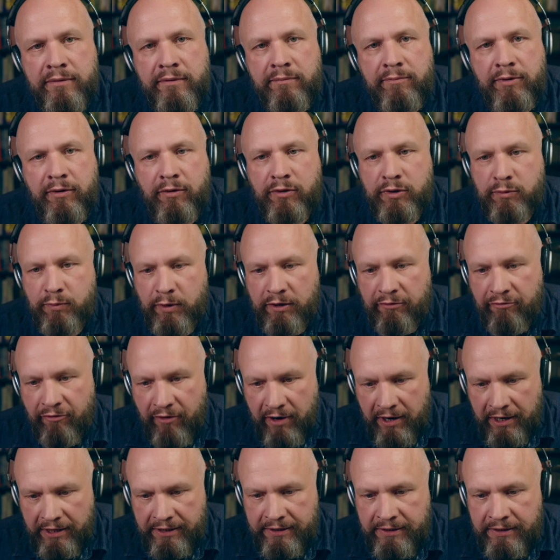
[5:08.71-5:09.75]
Because we
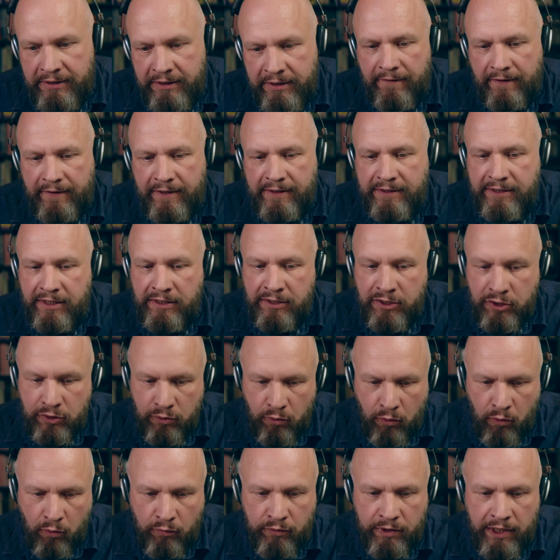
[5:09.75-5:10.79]
find that it's
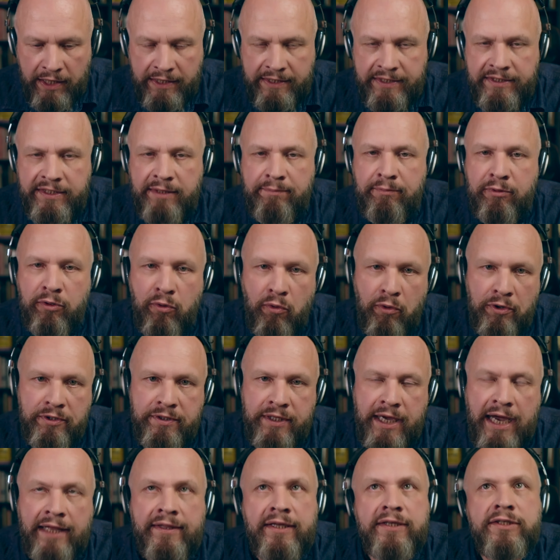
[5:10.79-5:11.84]
installed, it's deployed,
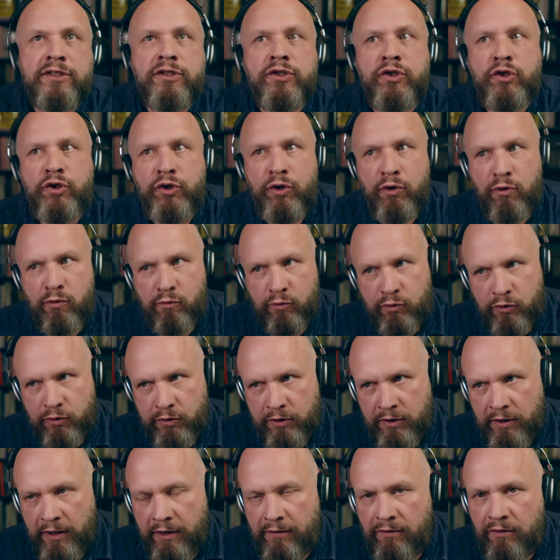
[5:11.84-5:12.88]
and it's
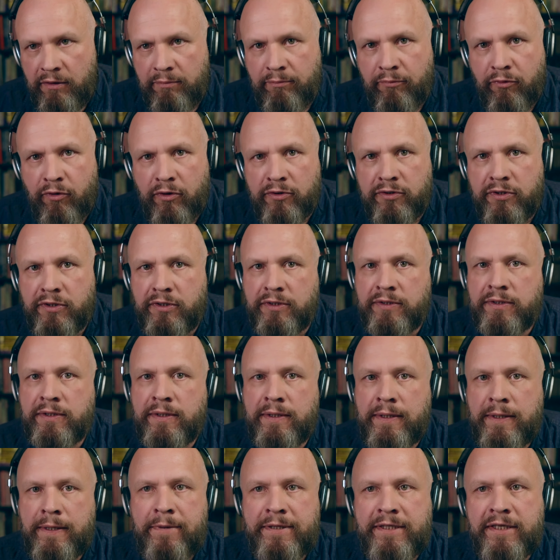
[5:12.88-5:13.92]
used in the process,
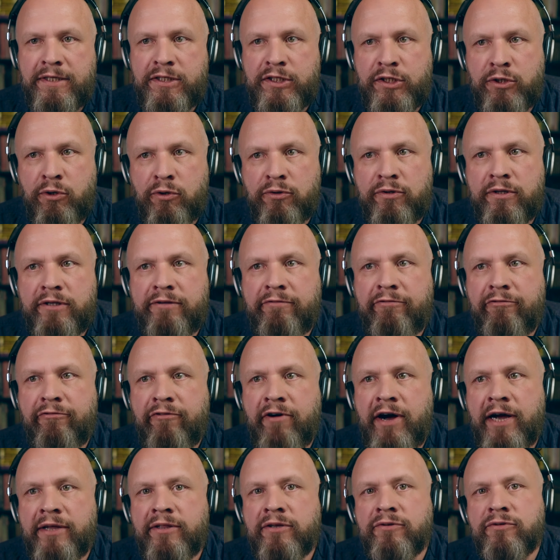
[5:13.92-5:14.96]
but it's not the
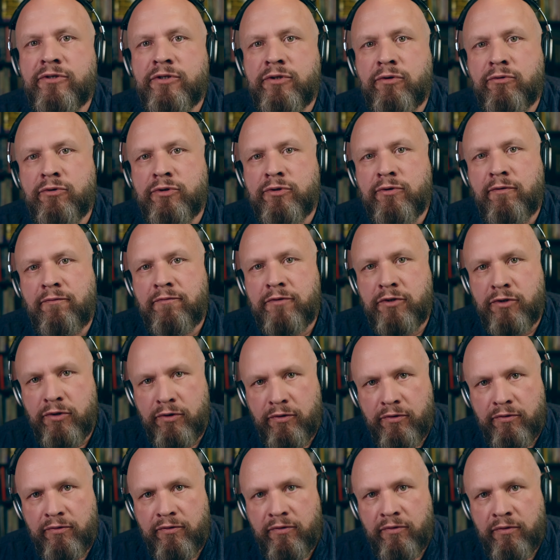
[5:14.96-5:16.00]
final source of
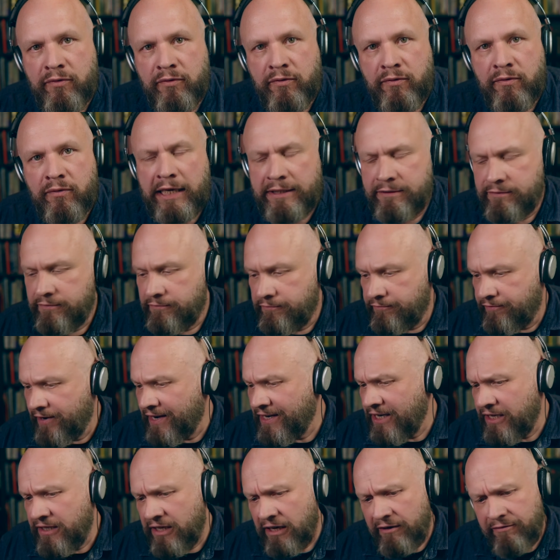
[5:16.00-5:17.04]
truth. And
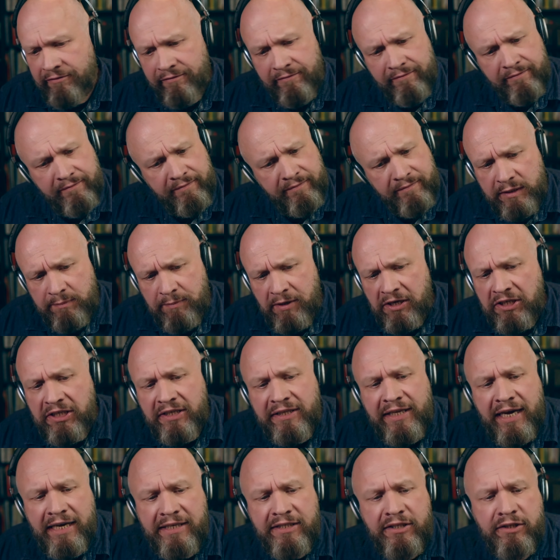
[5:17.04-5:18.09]
funny enough,
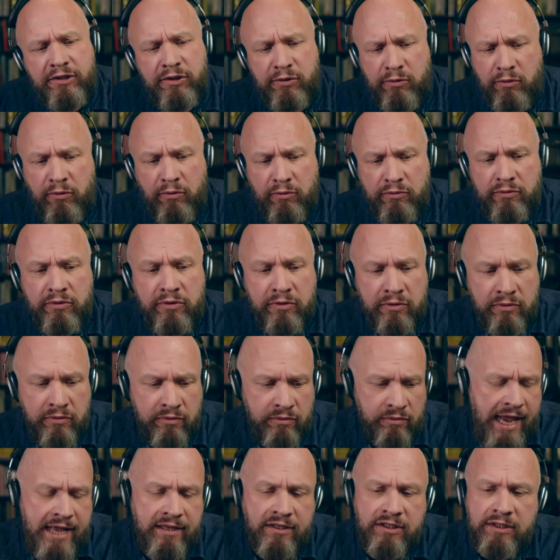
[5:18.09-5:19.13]
specialized tools
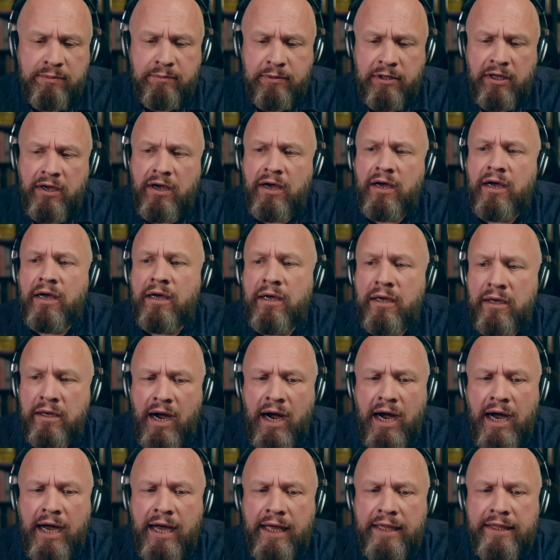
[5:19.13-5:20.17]
in SPLA
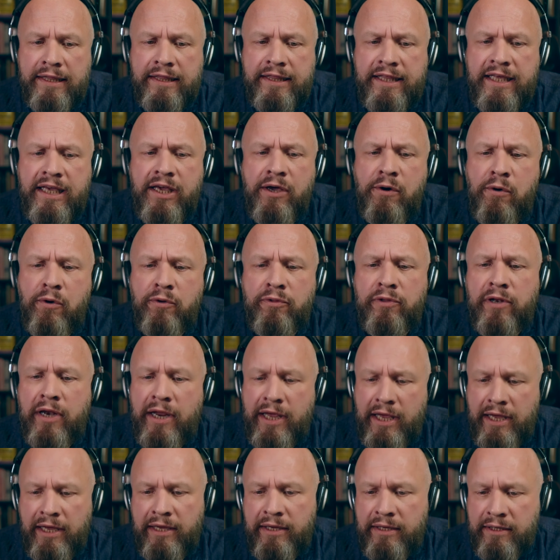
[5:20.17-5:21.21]
are the
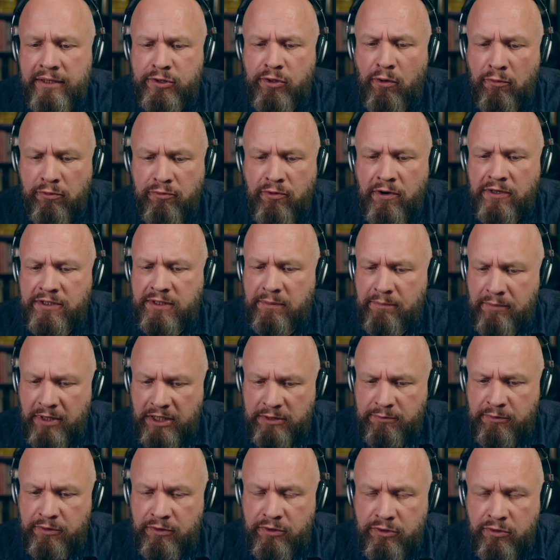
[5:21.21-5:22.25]
only software asset
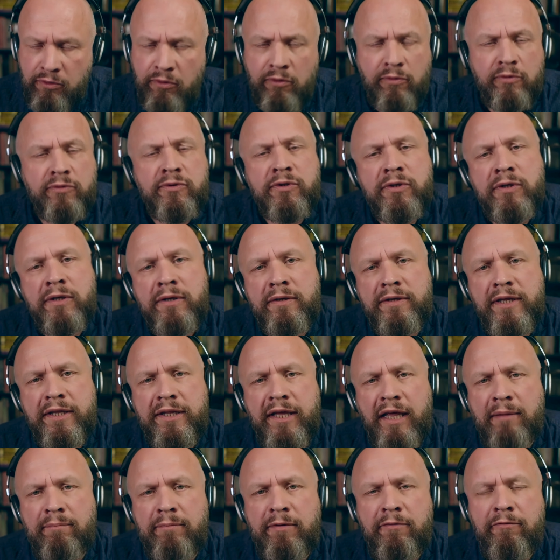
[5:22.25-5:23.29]
management tools that
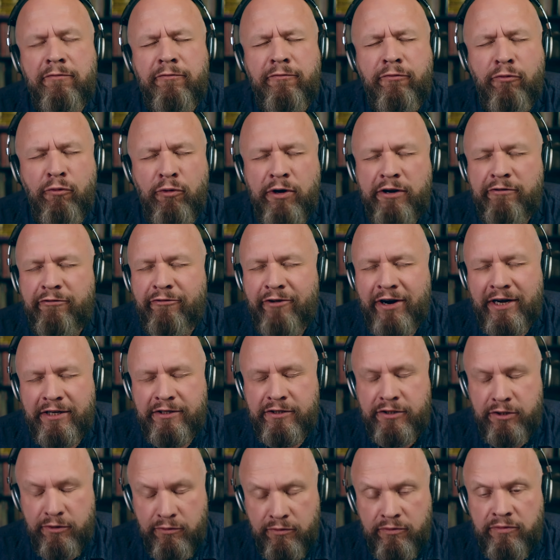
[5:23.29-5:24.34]
can be fully
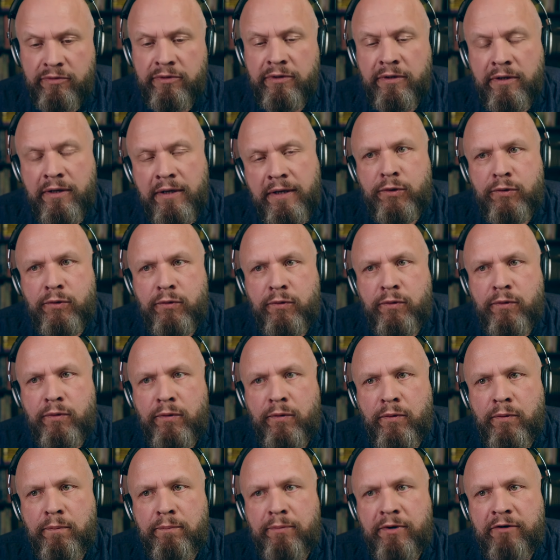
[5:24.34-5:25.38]
fine-tuned
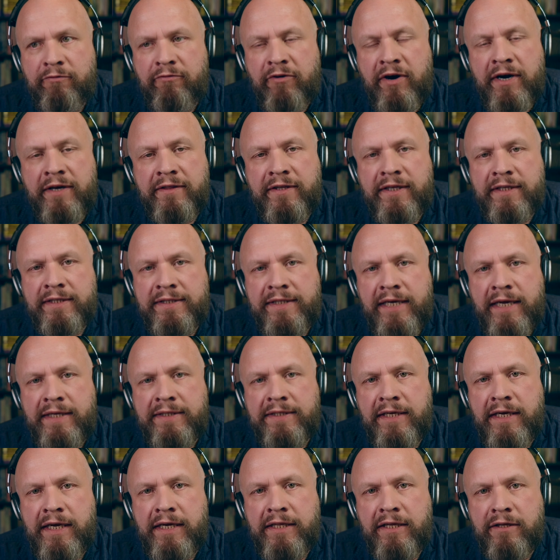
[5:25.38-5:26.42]
to provide that
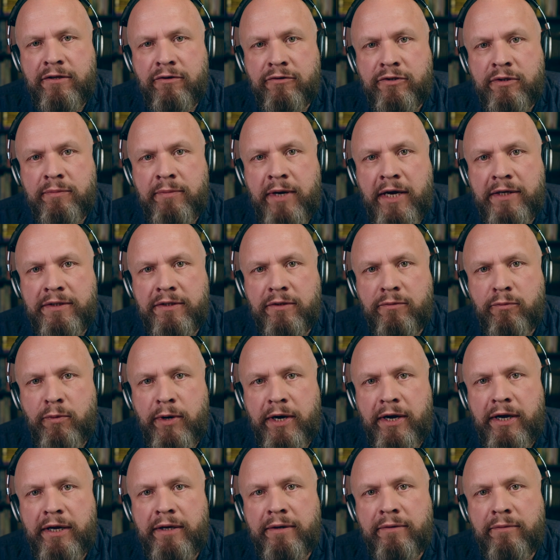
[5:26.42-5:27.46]
data in an automated
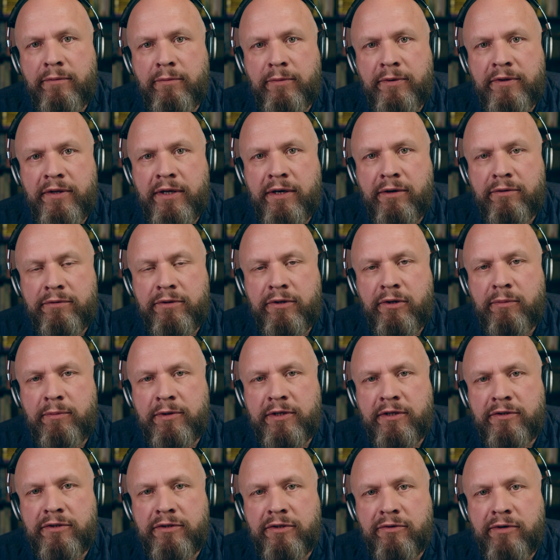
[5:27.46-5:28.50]
way without
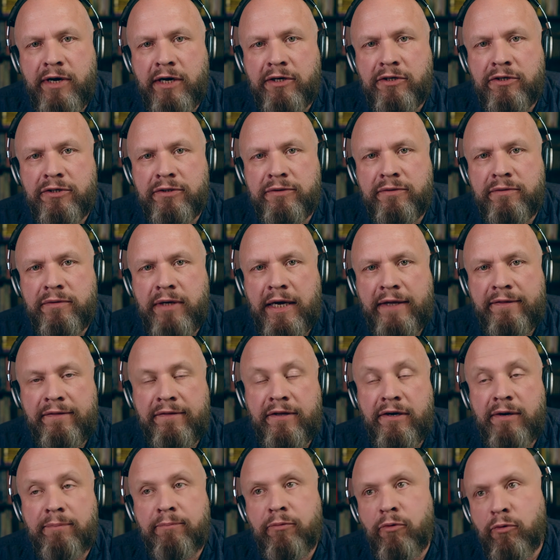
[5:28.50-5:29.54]
human interaction at
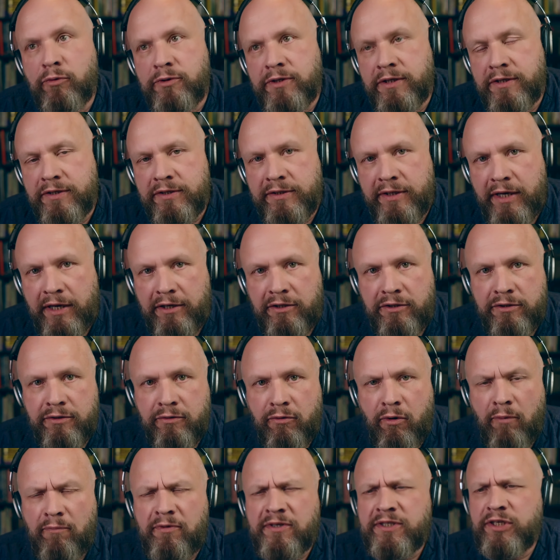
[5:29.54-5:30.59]
the reporting stage.
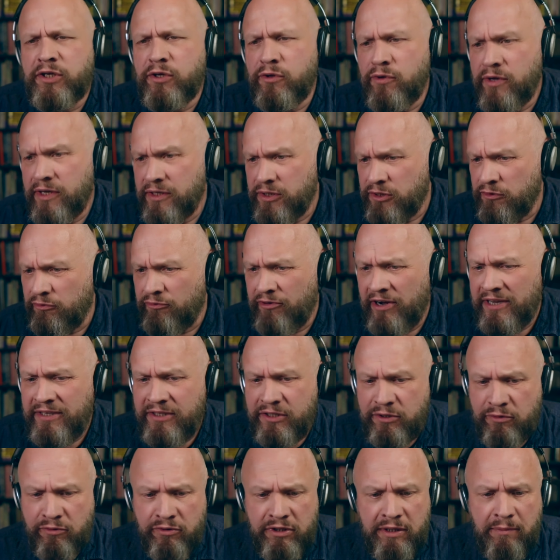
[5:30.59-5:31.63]
Obviously, you need to
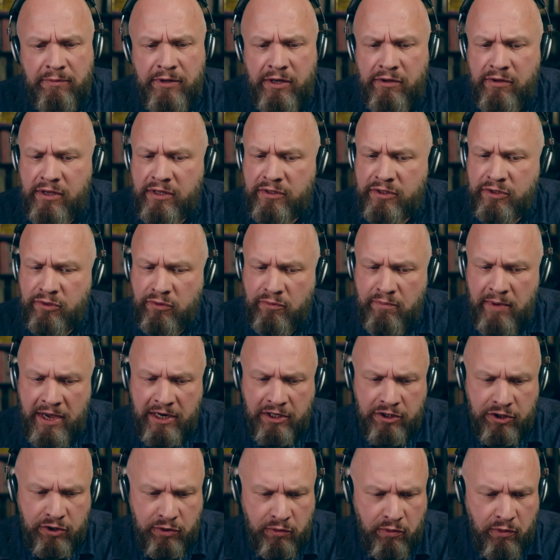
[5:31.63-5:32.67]
fine-tune them. You need to make
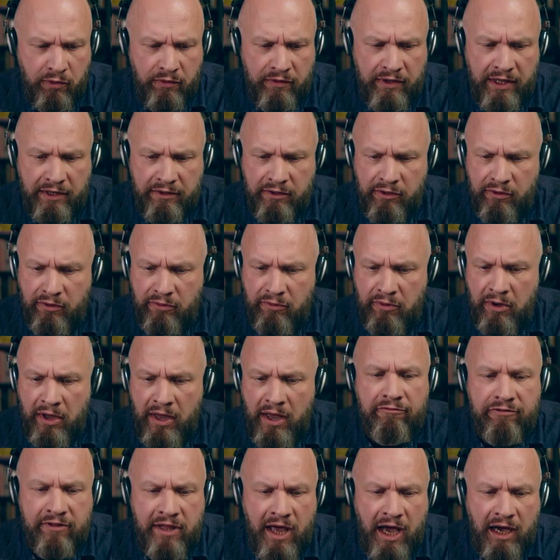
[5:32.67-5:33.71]
sure that you
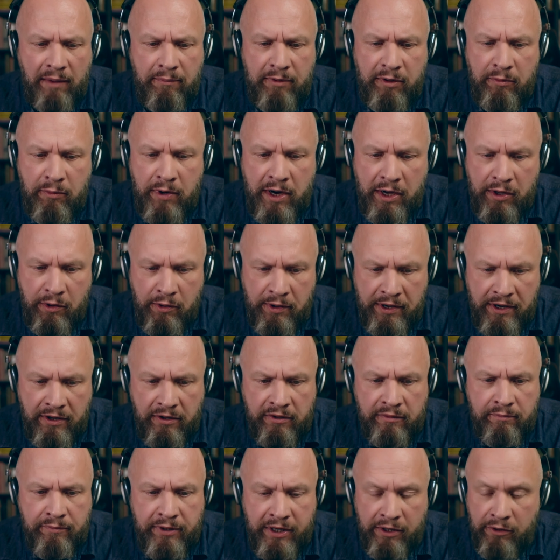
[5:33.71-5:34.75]
flag
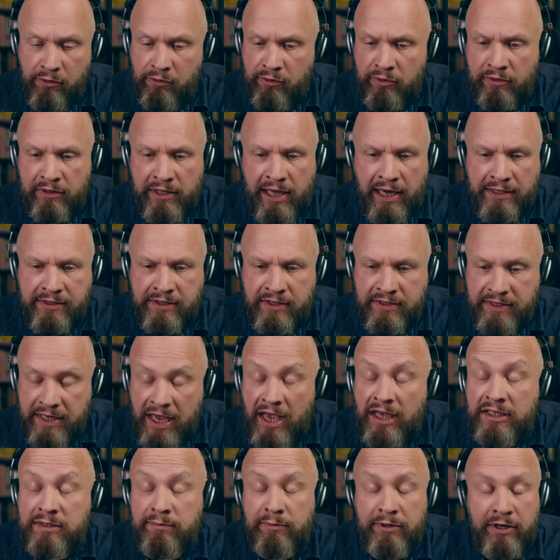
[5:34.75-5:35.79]
BYOL, bring your own license,
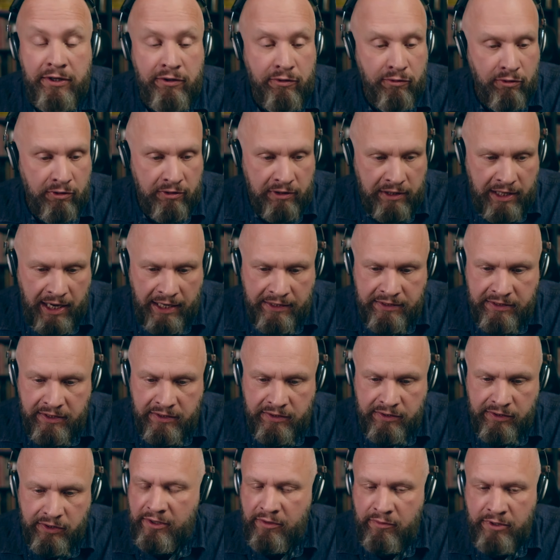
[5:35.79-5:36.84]
bring your own
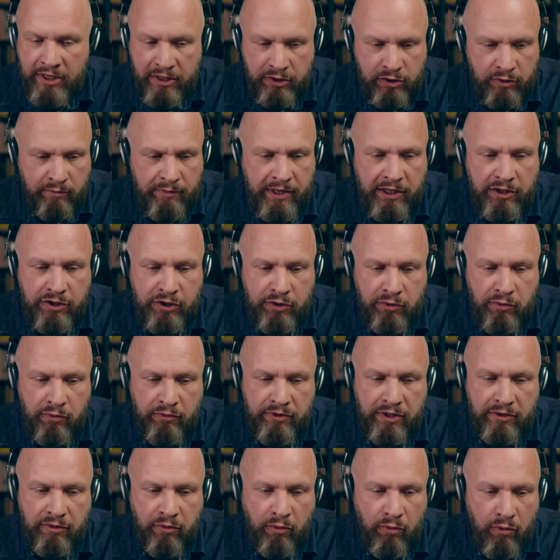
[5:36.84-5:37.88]
license. You need to make sure
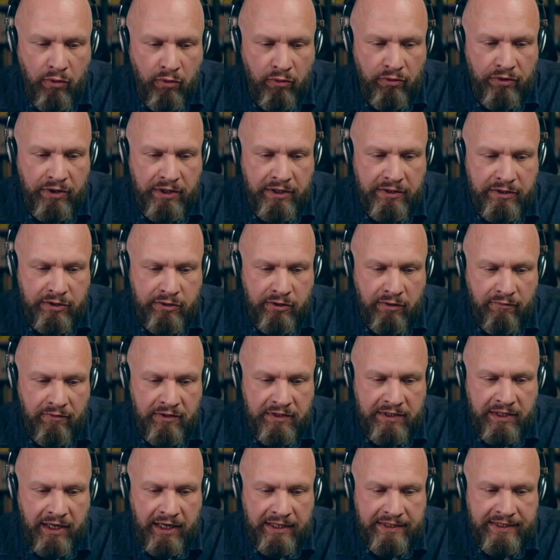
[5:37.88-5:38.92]
that all the
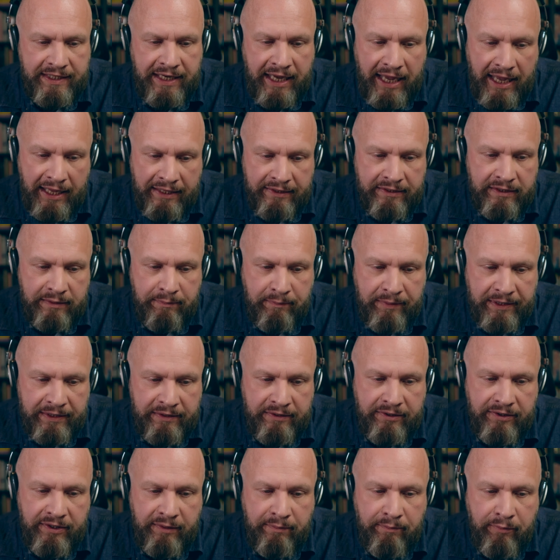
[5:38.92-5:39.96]
servers are scanned,
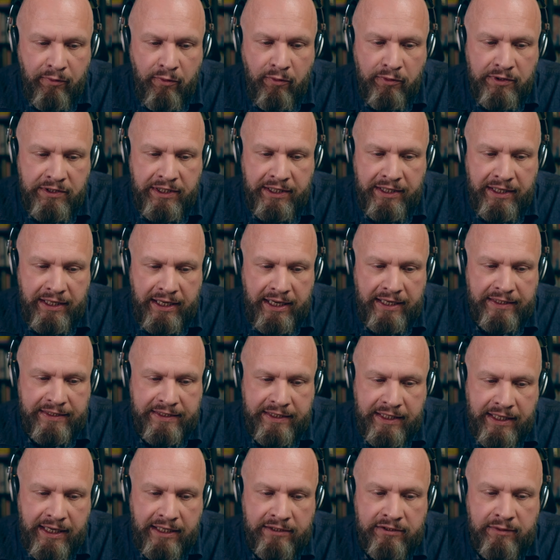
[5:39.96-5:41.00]
but the reporting
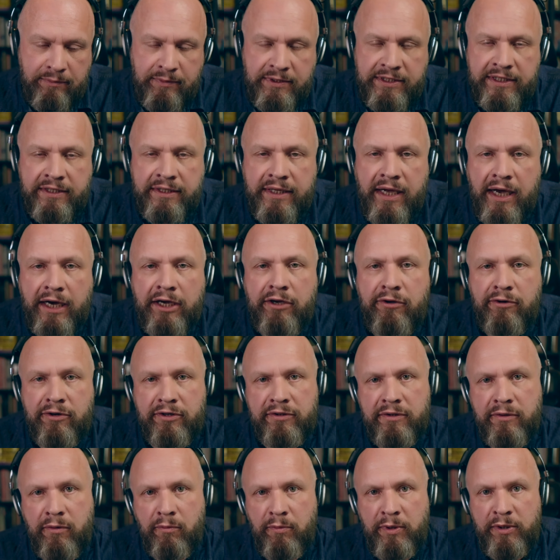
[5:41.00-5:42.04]
is 100%
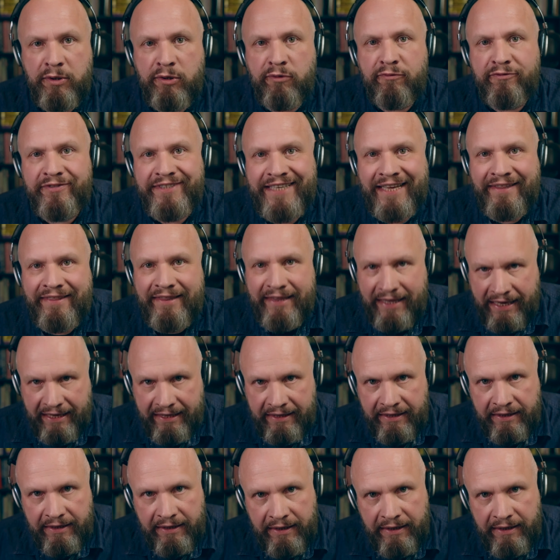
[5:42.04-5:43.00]
accurate when you've done that.